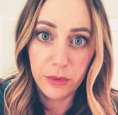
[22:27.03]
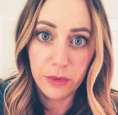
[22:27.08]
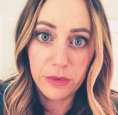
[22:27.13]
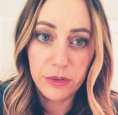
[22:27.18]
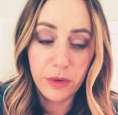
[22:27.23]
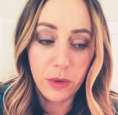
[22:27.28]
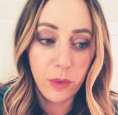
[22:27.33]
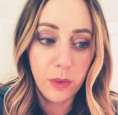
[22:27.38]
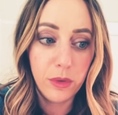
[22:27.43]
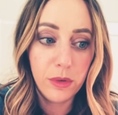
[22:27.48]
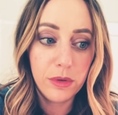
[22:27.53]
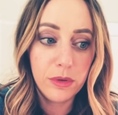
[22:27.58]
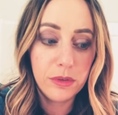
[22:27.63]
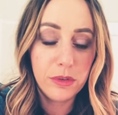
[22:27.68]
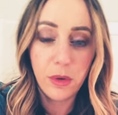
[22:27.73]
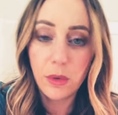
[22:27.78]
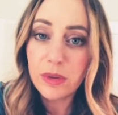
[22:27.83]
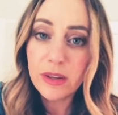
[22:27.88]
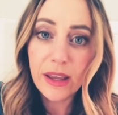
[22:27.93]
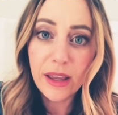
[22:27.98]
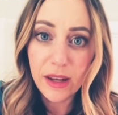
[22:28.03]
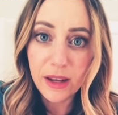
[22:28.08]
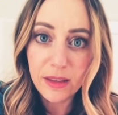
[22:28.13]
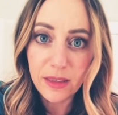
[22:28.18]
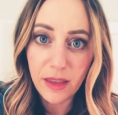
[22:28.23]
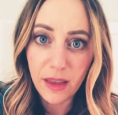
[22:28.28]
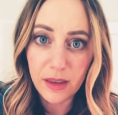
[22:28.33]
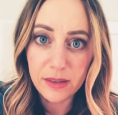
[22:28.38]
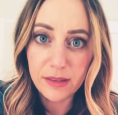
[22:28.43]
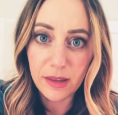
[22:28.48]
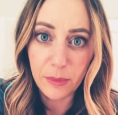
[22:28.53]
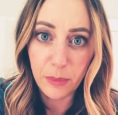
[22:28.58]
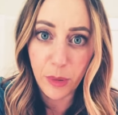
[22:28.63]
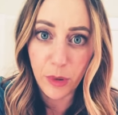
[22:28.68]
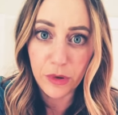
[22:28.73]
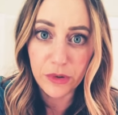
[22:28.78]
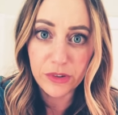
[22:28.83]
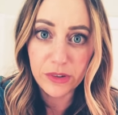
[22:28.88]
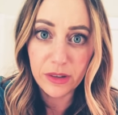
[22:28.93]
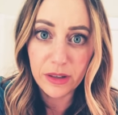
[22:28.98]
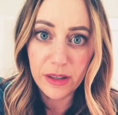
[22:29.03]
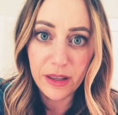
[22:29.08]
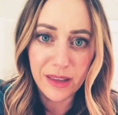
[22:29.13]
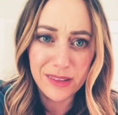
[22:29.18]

So don't take anything I say personally